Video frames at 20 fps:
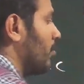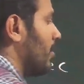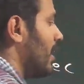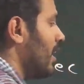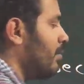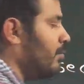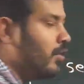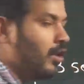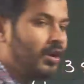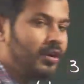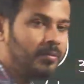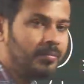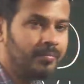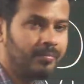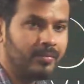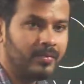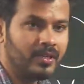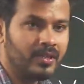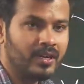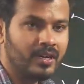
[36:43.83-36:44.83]
I am not
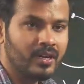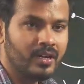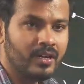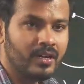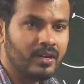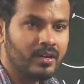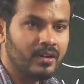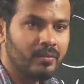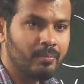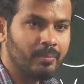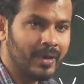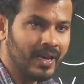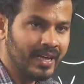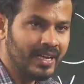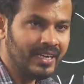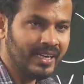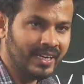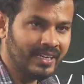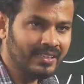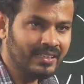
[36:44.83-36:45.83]

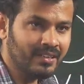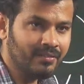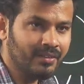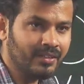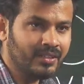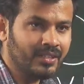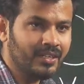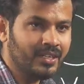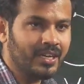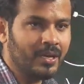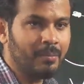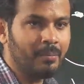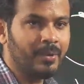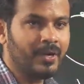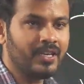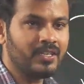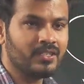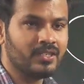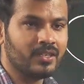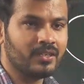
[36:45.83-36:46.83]
playing anything with the
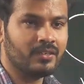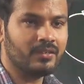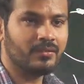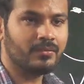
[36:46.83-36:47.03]
temperature.